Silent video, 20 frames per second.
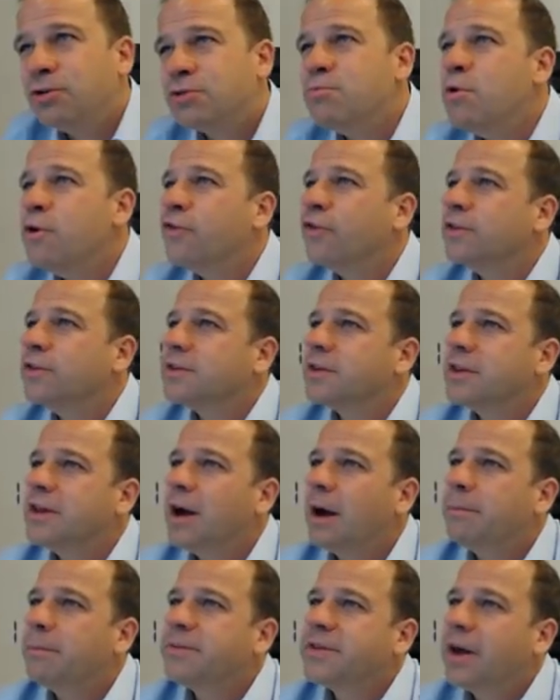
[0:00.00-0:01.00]
movement to the
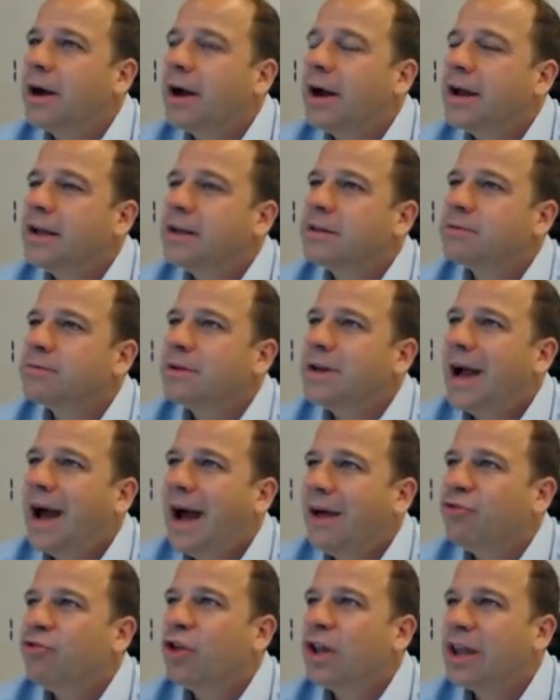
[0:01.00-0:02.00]
upside as we
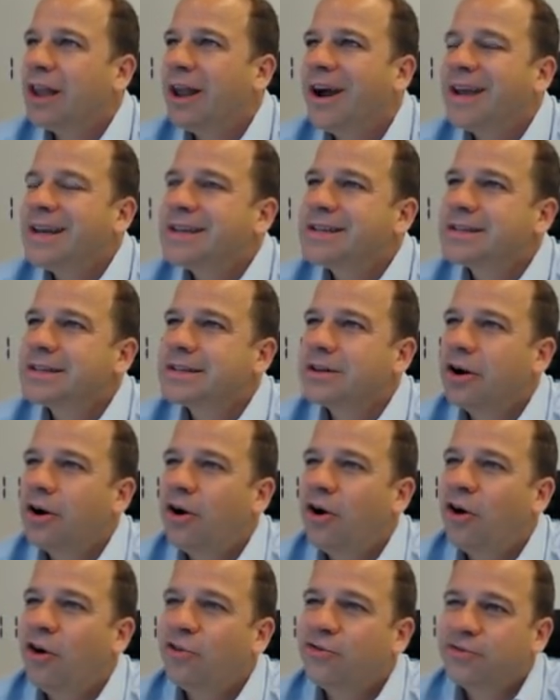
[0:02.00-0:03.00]
had the likes
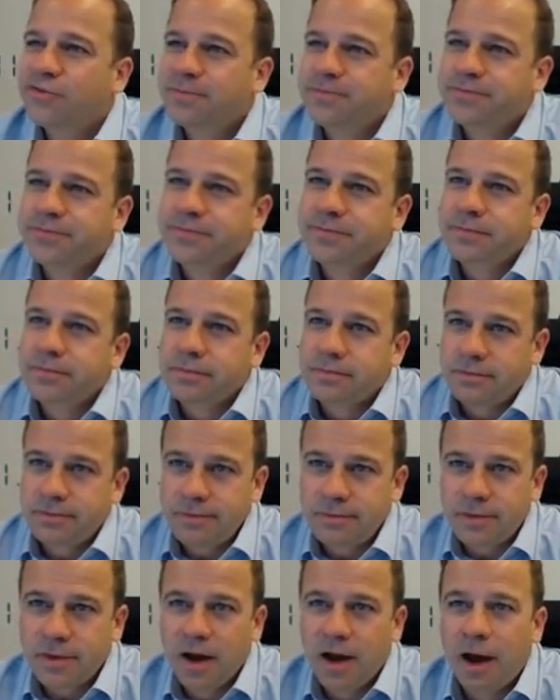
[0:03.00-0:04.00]
of
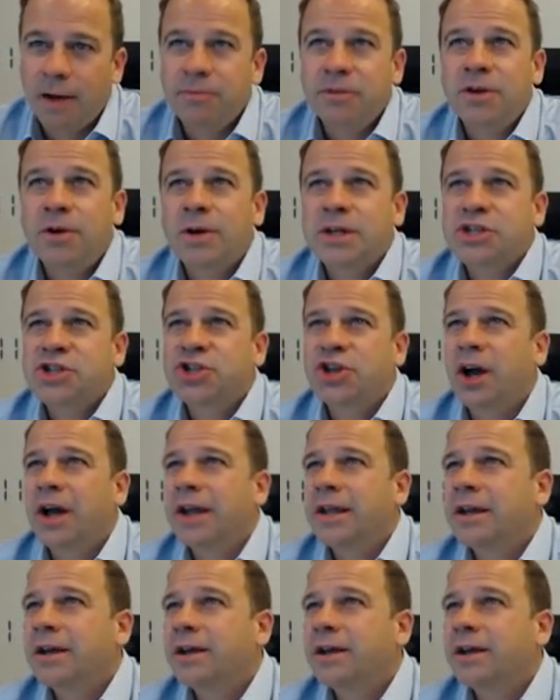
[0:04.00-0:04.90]
Um, the U S China